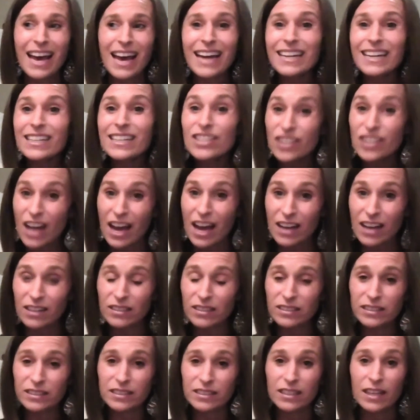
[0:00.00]
any
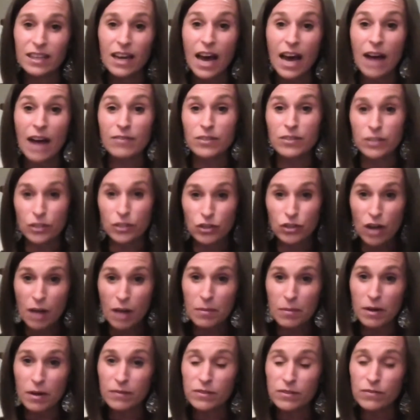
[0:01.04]
child after the
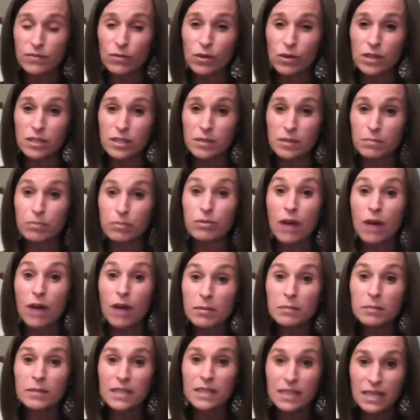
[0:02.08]
trauma of divorce
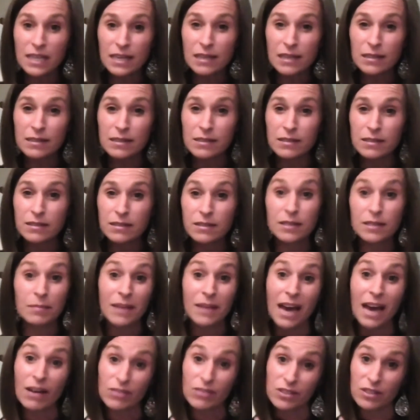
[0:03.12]
probably needs some
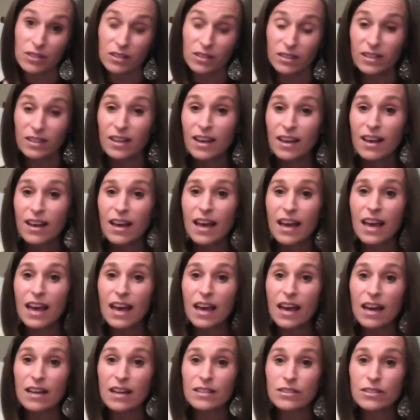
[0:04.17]
counsel. Yeah.
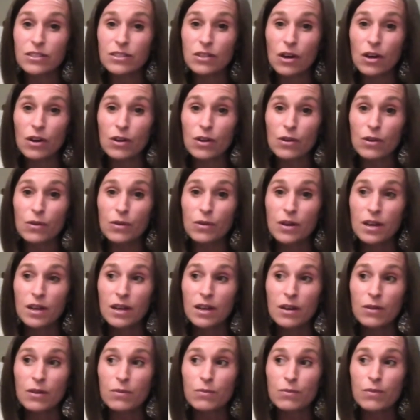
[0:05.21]
And so
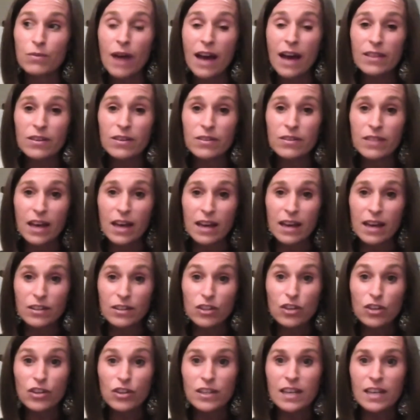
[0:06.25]
rather than
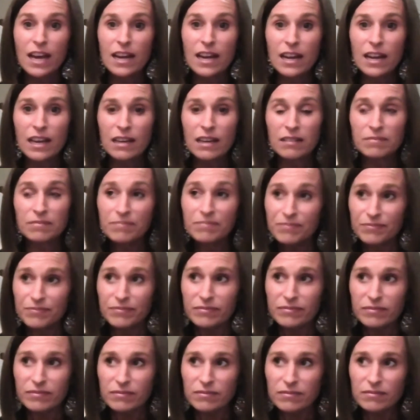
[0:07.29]
creating
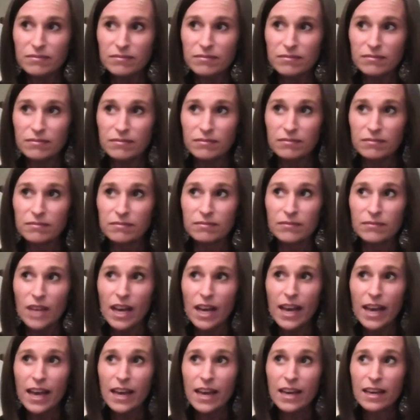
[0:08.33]

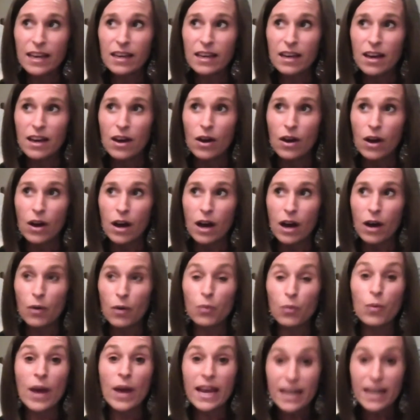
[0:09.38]
a, a
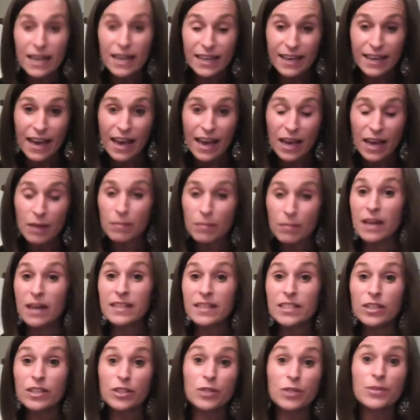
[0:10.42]
waiting game
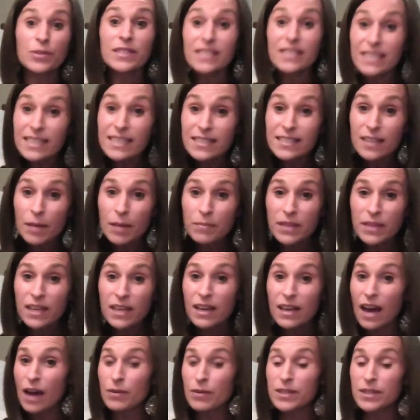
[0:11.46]
until you see
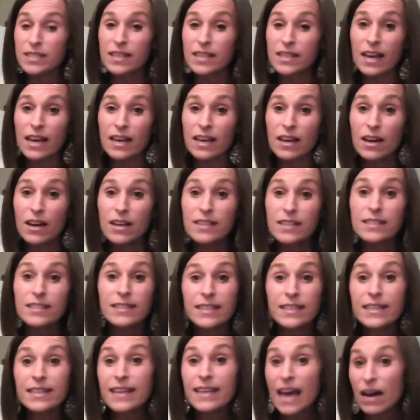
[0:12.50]
something, I would say
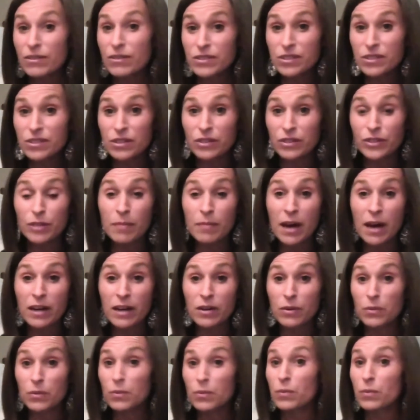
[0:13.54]
seek counsel no
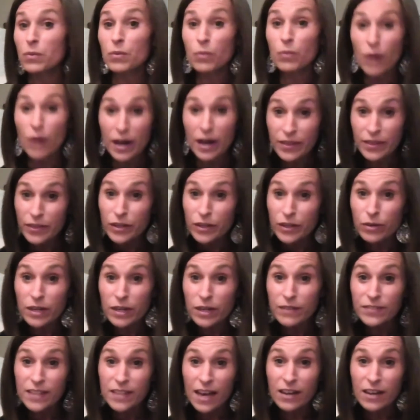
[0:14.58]
matter what the
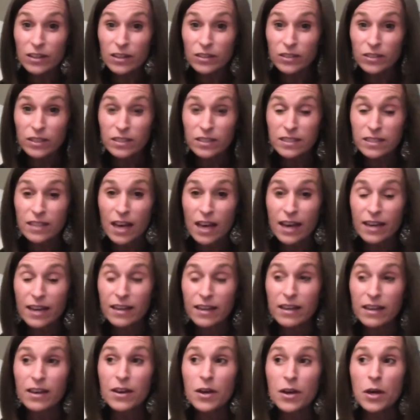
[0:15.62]
grief cycle looks yeah.
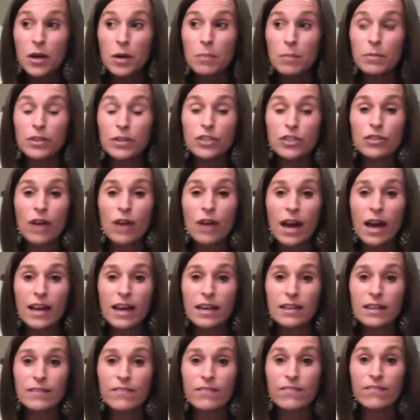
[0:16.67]
like, but try
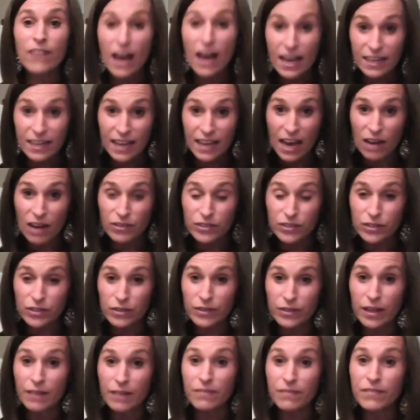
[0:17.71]
and find
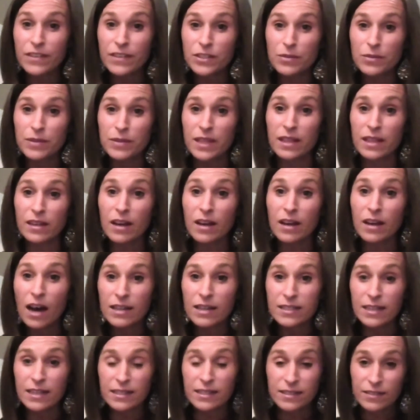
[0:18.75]
counsel that fits within the
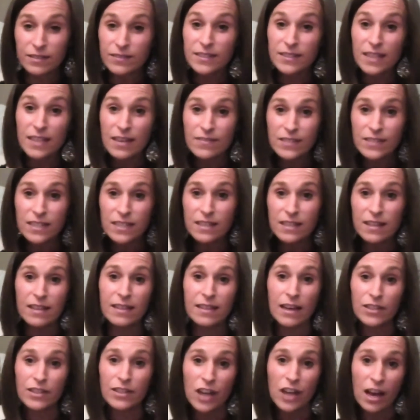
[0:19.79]
context of safety that
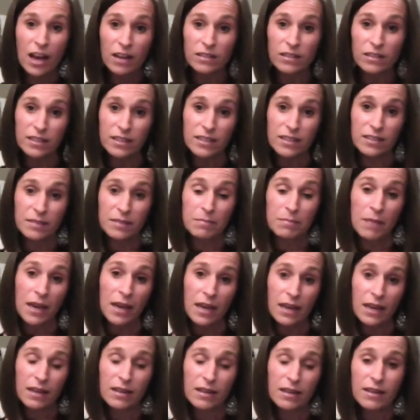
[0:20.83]
that child is
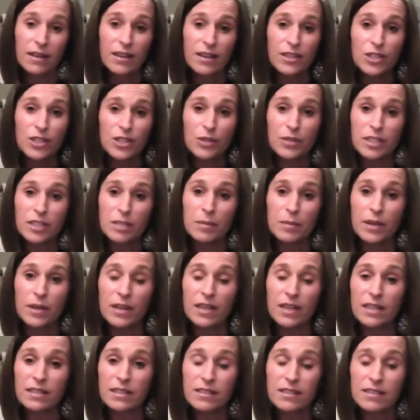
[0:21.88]
made to
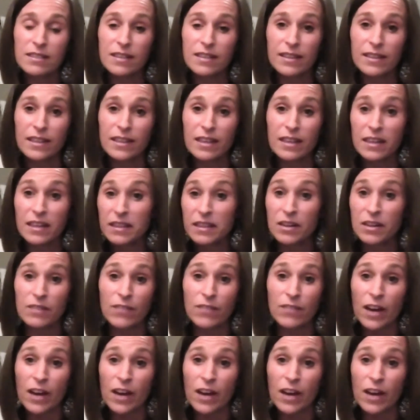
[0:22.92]
experience in, in their